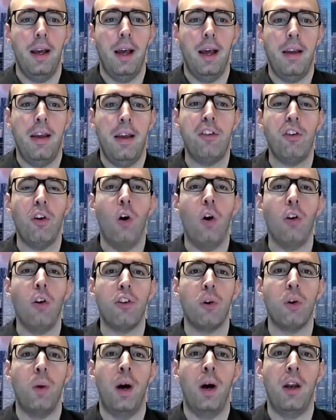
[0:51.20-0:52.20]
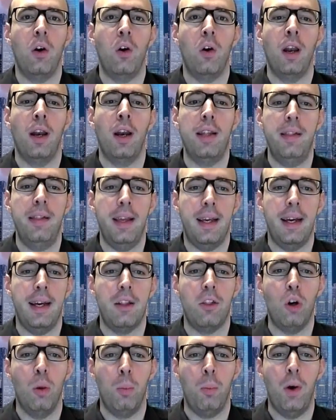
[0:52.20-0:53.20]
He's also an
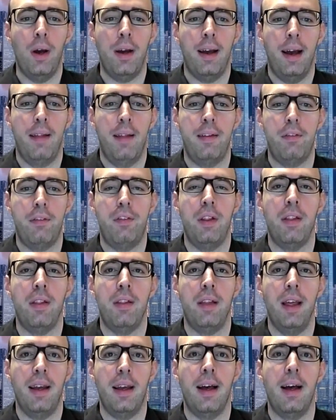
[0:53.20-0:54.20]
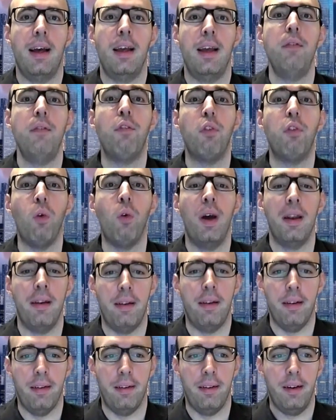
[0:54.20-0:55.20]
Analytica Top 100 FinTech
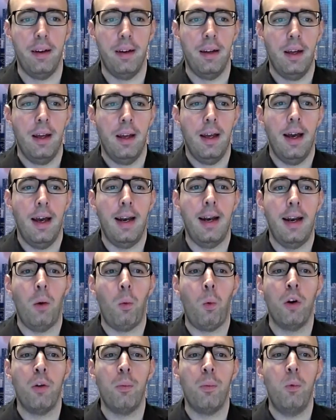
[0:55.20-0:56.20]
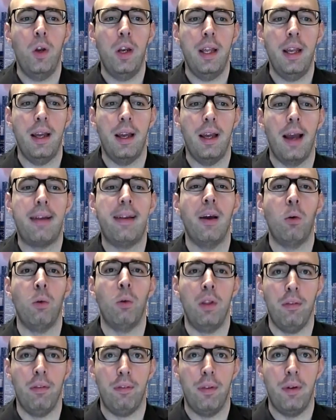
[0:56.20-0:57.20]
influencer and an award-winning
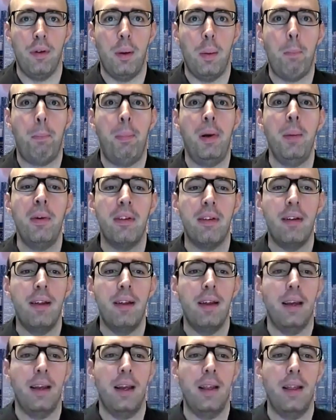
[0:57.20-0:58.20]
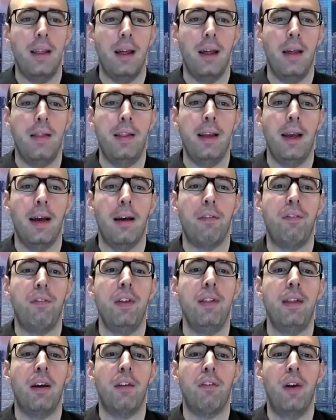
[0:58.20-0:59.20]
executive. Previously, he heading
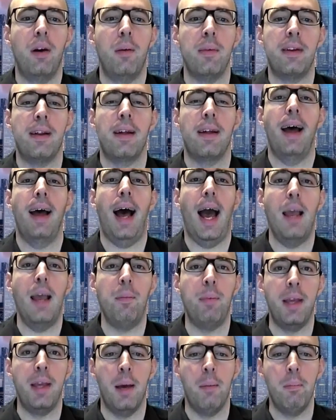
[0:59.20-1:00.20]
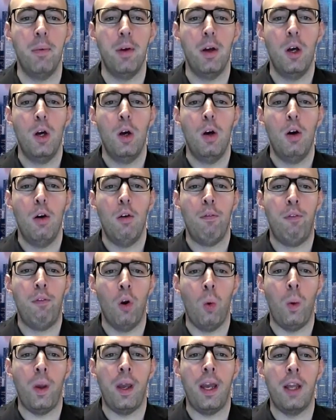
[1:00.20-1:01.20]
fintech firms at IBM,
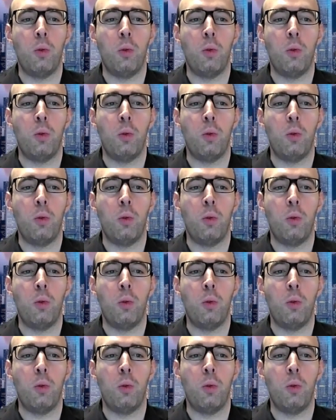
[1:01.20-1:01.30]
following a